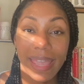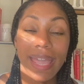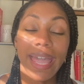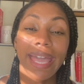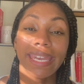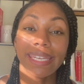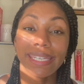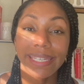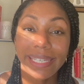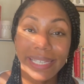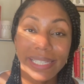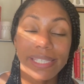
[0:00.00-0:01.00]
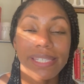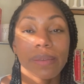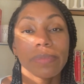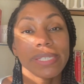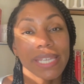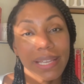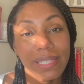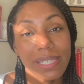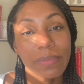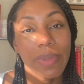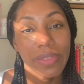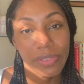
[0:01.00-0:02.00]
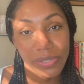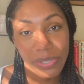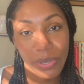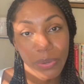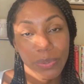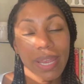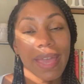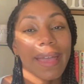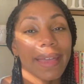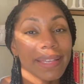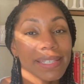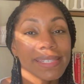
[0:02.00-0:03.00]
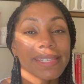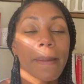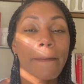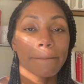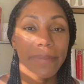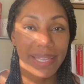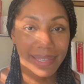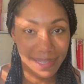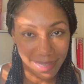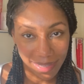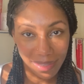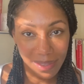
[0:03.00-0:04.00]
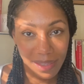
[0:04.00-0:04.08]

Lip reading: and it needs some dexamethasone SP